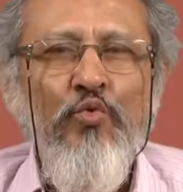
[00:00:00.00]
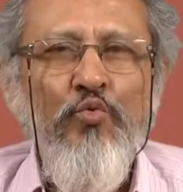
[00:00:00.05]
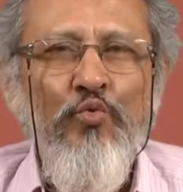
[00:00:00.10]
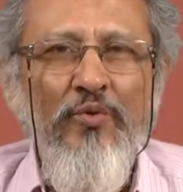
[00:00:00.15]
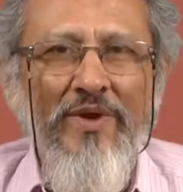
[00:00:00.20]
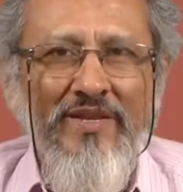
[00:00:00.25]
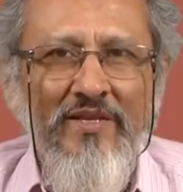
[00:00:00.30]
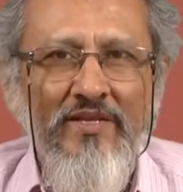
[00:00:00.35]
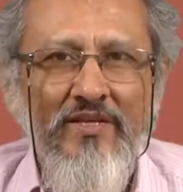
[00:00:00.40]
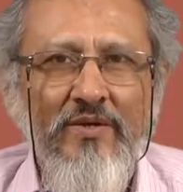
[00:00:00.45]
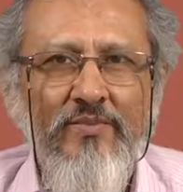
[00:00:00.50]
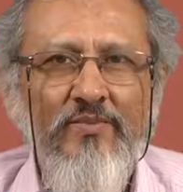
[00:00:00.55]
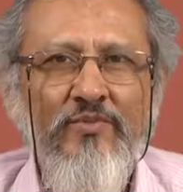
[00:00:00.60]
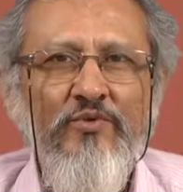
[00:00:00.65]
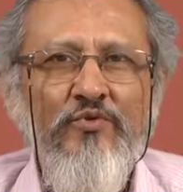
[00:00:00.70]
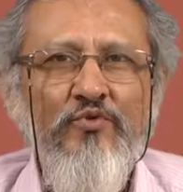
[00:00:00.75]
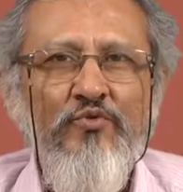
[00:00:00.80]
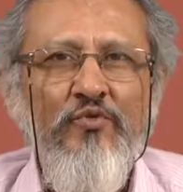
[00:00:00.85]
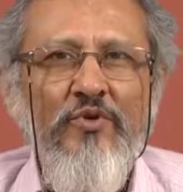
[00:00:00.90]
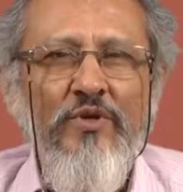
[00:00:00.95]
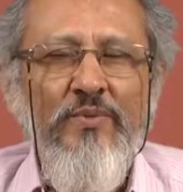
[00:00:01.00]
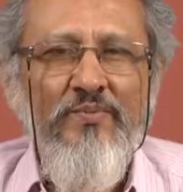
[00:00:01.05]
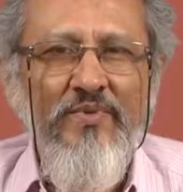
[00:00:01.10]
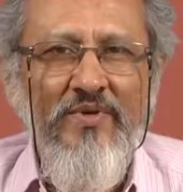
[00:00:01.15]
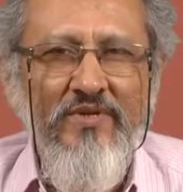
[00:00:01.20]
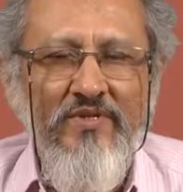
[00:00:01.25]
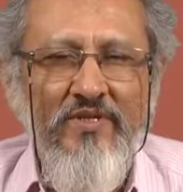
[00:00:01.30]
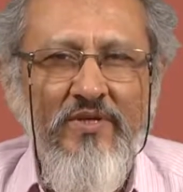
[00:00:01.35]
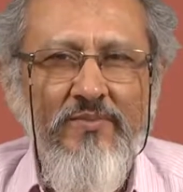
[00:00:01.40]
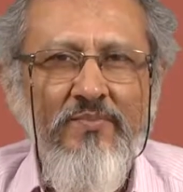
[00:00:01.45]
Welcome to
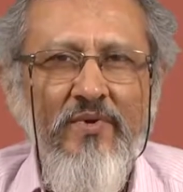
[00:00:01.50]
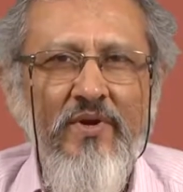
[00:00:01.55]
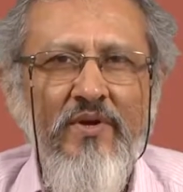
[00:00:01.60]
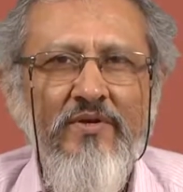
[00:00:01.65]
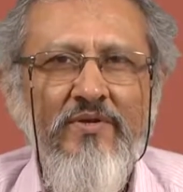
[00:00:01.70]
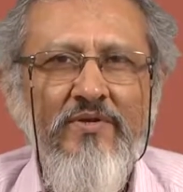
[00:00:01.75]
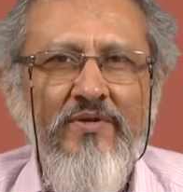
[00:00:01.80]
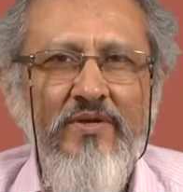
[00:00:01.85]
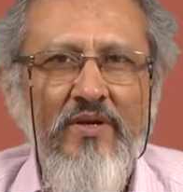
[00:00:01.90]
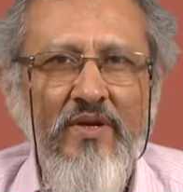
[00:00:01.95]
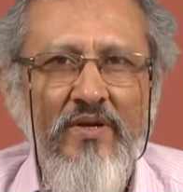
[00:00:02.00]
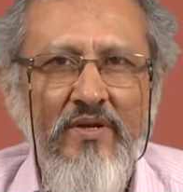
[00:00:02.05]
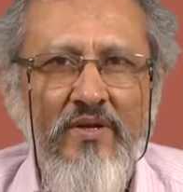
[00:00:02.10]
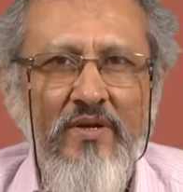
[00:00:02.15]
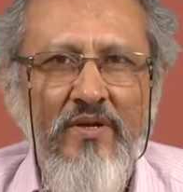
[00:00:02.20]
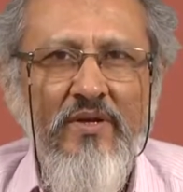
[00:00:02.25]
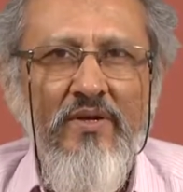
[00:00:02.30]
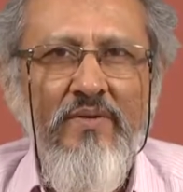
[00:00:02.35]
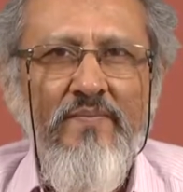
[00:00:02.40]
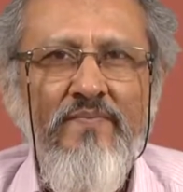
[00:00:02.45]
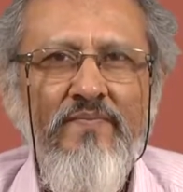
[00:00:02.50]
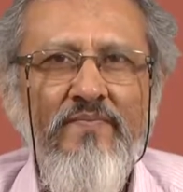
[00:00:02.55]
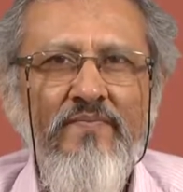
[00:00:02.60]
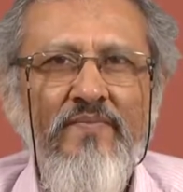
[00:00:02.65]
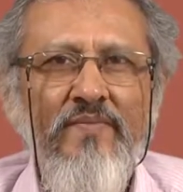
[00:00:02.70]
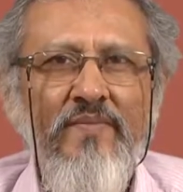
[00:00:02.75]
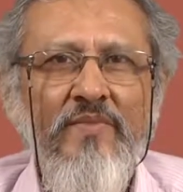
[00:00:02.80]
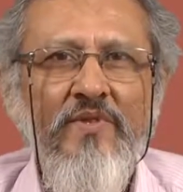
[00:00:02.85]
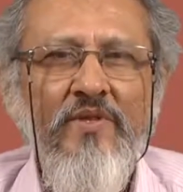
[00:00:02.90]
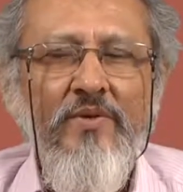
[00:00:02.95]
EPG Pathshala.
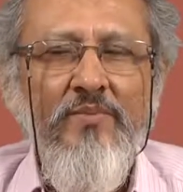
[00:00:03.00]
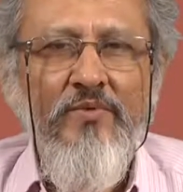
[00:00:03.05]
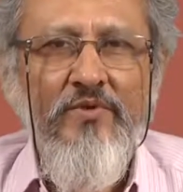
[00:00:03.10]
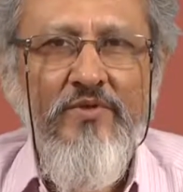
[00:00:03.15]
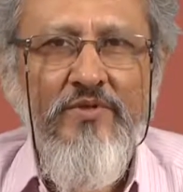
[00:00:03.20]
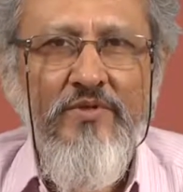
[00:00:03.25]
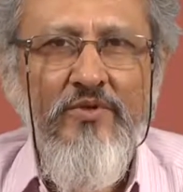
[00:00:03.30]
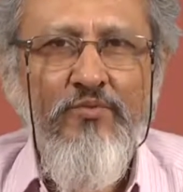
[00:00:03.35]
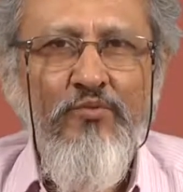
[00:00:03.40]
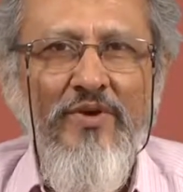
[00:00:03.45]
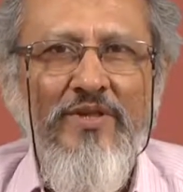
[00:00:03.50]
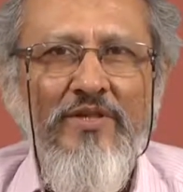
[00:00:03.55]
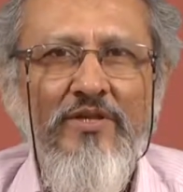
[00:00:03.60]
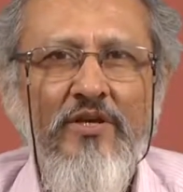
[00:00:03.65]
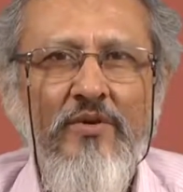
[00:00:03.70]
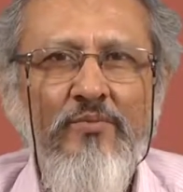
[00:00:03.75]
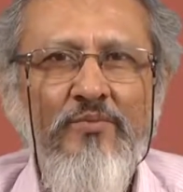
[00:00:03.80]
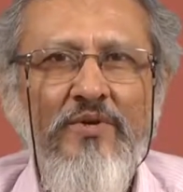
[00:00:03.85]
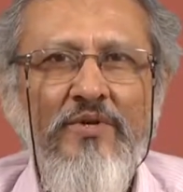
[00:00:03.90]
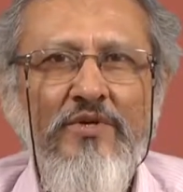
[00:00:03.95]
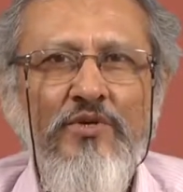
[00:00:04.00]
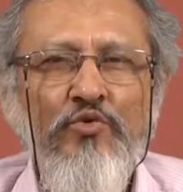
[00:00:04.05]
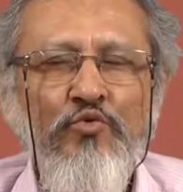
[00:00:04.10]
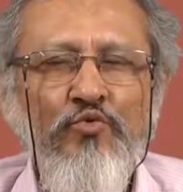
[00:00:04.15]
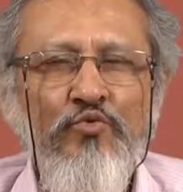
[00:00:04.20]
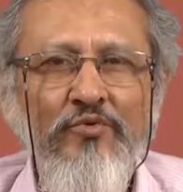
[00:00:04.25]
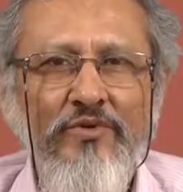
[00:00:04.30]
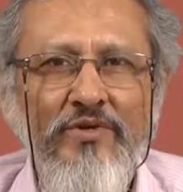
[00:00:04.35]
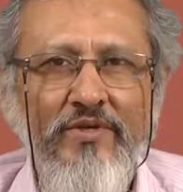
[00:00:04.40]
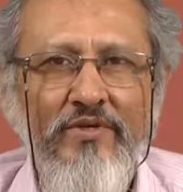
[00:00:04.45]
The person welcoming
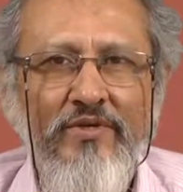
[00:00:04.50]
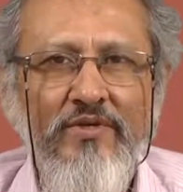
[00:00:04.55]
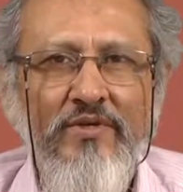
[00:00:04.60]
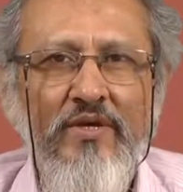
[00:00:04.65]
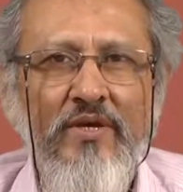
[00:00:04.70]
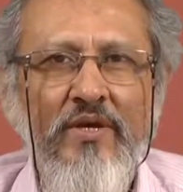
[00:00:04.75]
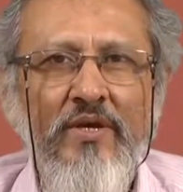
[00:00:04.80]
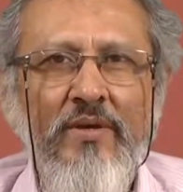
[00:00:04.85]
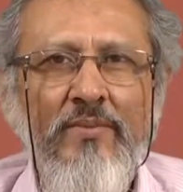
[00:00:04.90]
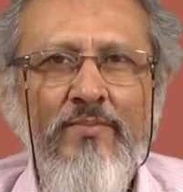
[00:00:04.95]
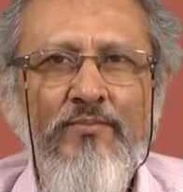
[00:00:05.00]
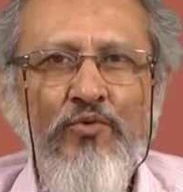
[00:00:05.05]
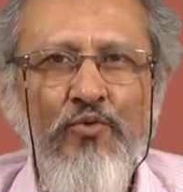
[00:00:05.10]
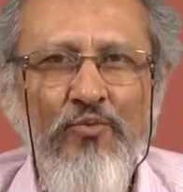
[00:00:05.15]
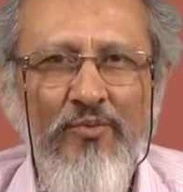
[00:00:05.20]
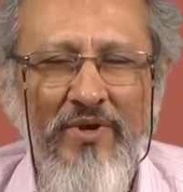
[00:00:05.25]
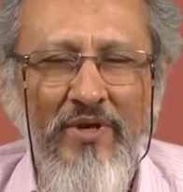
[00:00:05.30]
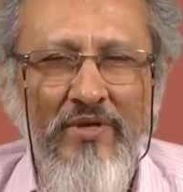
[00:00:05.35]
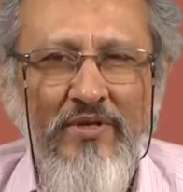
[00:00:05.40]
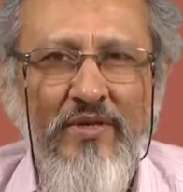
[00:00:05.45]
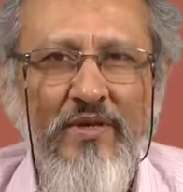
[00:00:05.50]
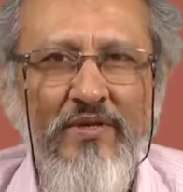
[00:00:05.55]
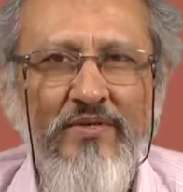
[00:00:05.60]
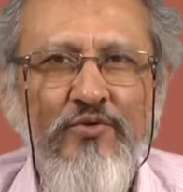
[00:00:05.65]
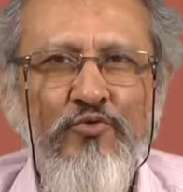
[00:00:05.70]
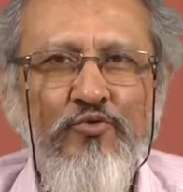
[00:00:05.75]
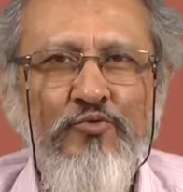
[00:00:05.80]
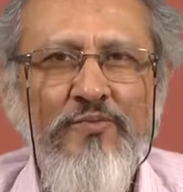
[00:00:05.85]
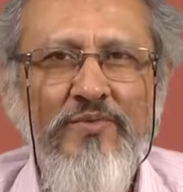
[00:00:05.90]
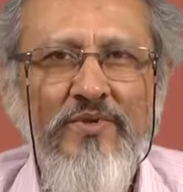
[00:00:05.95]
you is Probal
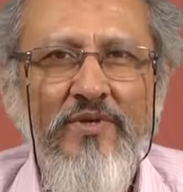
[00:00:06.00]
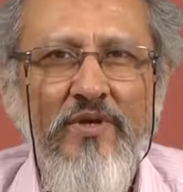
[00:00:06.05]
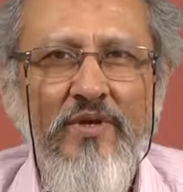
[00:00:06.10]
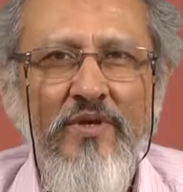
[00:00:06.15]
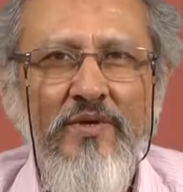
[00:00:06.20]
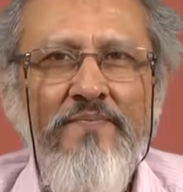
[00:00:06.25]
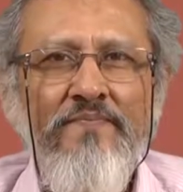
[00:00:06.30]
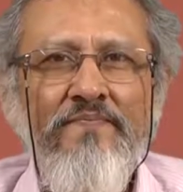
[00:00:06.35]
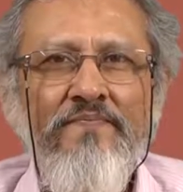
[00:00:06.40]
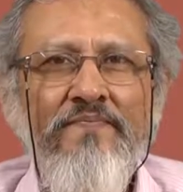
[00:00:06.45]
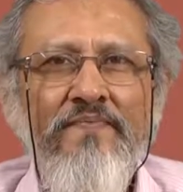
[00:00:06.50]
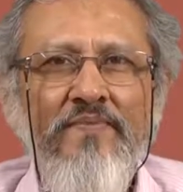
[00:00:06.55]
Dasgupta.